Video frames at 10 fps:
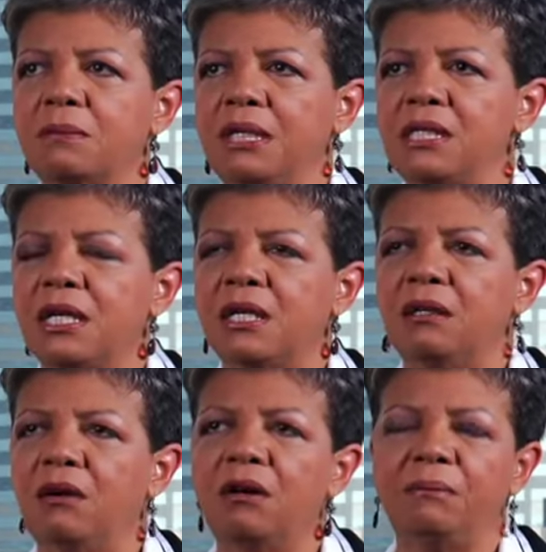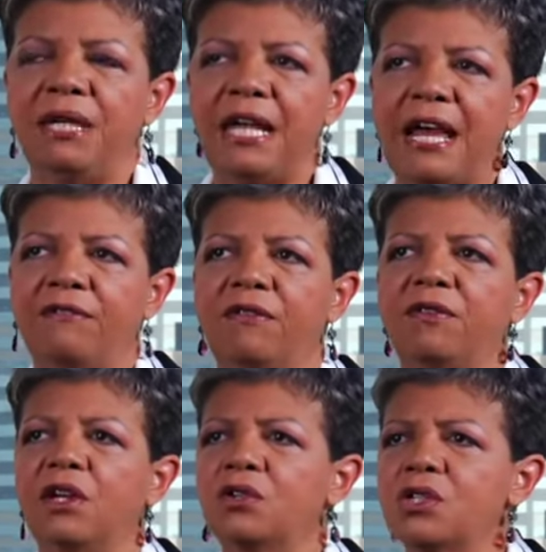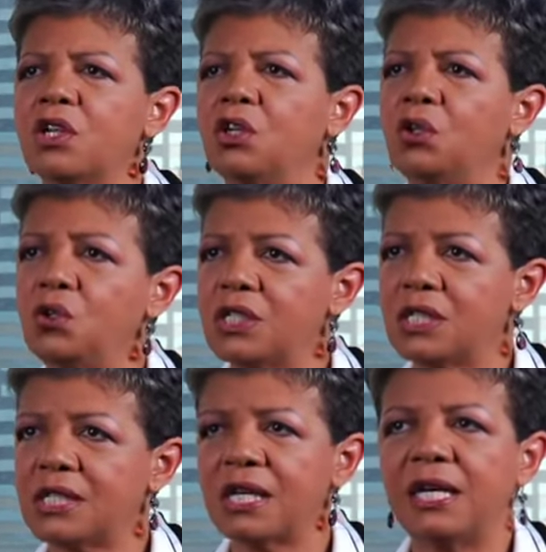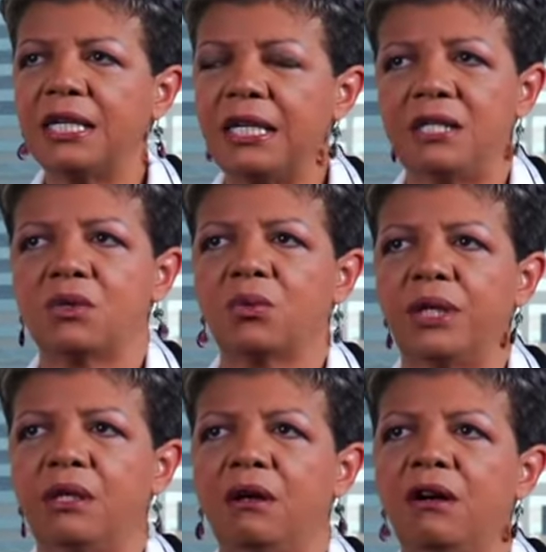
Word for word: to be done on behalf of those whose society has written